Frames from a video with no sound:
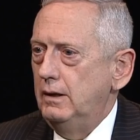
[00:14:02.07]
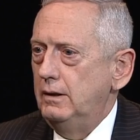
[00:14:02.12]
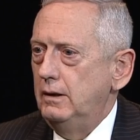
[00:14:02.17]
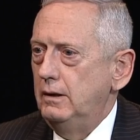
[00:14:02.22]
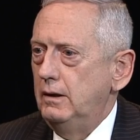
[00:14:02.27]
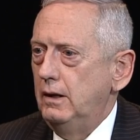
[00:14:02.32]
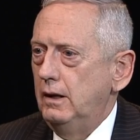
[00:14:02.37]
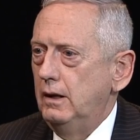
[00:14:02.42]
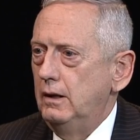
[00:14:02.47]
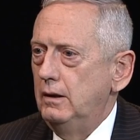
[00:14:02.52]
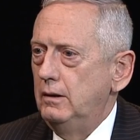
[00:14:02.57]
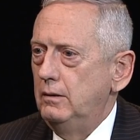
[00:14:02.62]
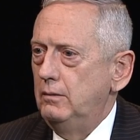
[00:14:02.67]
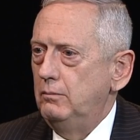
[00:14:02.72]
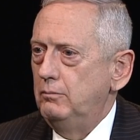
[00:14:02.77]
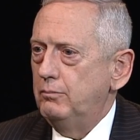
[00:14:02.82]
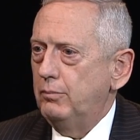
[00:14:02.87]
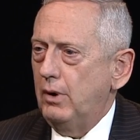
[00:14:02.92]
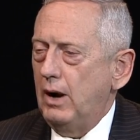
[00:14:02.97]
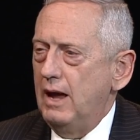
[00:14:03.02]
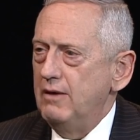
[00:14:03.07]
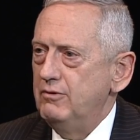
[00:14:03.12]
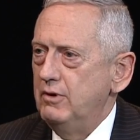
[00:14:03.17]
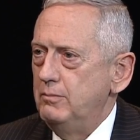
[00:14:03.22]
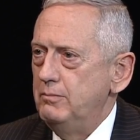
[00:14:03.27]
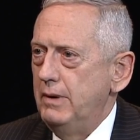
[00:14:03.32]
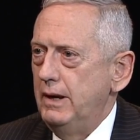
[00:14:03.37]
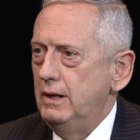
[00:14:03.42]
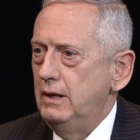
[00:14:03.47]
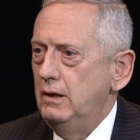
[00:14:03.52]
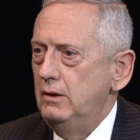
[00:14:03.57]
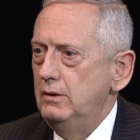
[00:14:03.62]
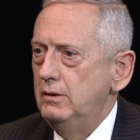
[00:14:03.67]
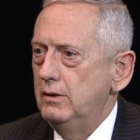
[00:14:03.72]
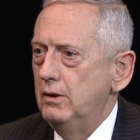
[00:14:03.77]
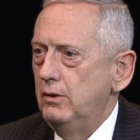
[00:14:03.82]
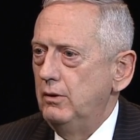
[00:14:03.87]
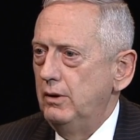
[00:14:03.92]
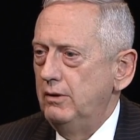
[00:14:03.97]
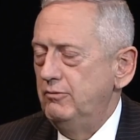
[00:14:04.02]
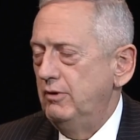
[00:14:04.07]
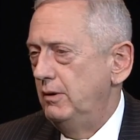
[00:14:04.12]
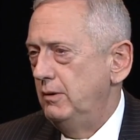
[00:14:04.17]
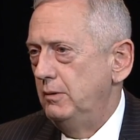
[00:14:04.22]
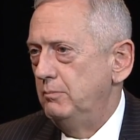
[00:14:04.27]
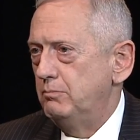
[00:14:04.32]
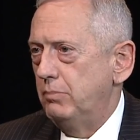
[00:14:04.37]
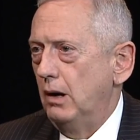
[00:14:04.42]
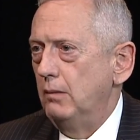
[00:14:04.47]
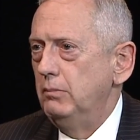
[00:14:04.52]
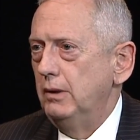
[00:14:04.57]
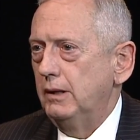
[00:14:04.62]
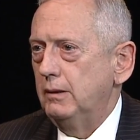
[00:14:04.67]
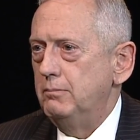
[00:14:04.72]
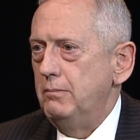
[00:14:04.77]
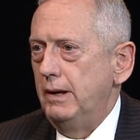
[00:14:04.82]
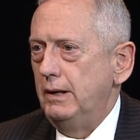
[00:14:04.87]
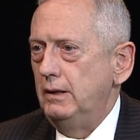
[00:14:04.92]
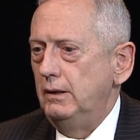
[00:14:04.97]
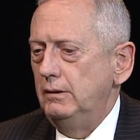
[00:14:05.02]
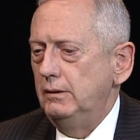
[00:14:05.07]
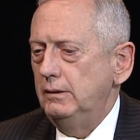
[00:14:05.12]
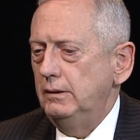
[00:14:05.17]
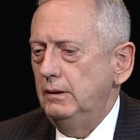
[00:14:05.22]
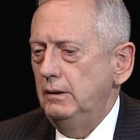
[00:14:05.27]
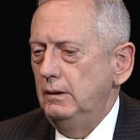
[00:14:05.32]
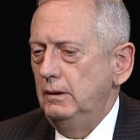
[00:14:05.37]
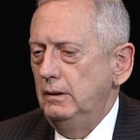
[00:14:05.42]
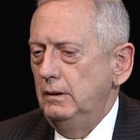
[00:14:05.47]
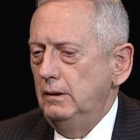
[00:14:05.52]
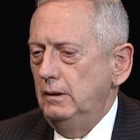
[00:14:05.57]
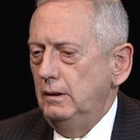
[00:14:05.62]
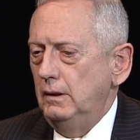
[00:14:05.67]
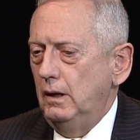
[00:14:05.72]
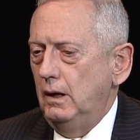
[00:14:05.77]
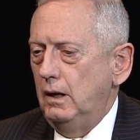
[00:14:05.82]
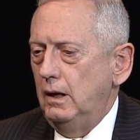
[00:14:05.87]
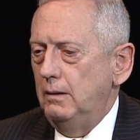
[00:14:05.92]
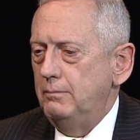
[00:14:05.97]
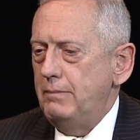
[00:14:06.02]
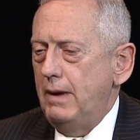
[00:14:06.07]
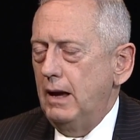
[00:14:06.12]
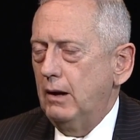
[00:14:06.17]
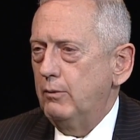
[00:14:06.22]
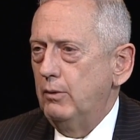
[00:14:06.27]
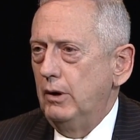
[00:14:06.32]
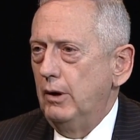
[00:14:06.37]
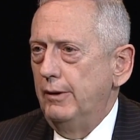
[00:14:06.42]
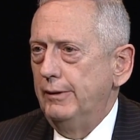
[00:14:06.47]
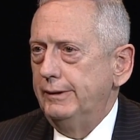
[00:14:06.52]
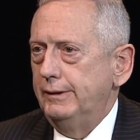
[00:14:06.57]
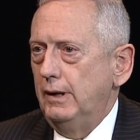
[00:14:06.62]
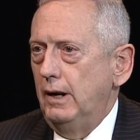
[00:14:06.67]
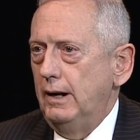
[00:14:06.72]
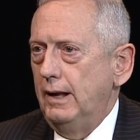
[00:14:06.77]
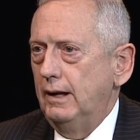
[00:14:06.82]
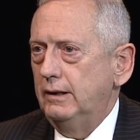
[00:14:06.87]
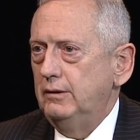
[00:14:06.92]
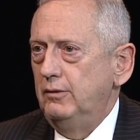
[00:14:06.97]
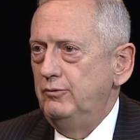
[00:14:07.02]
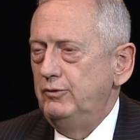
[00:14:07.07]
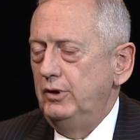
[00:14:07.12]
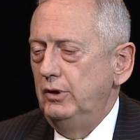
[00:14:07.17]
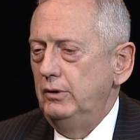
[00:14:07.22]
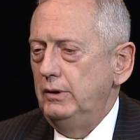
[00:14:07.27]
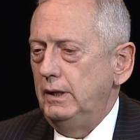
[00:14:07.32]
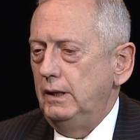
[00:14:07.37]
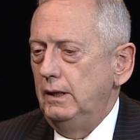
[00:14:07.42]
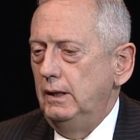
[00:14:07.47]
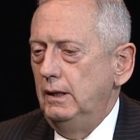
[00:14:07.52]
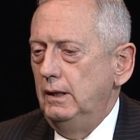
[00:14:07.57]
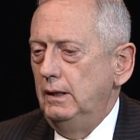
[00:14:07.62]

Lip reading: in private meetings and even in public meetings back when I was on active duty.